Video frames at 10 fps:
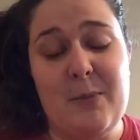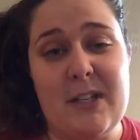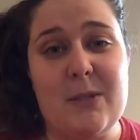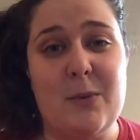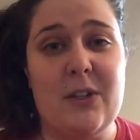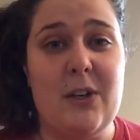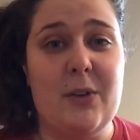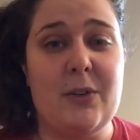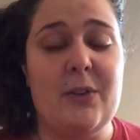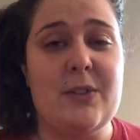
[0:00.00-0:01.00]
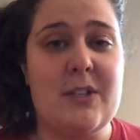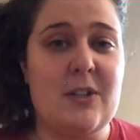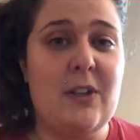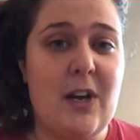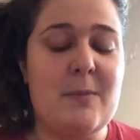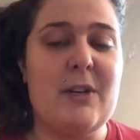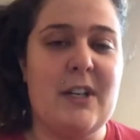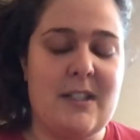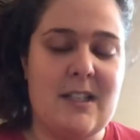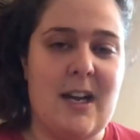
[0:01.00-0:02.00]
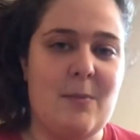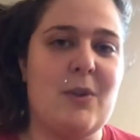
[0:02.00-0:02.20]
because we'll go through such a long period of time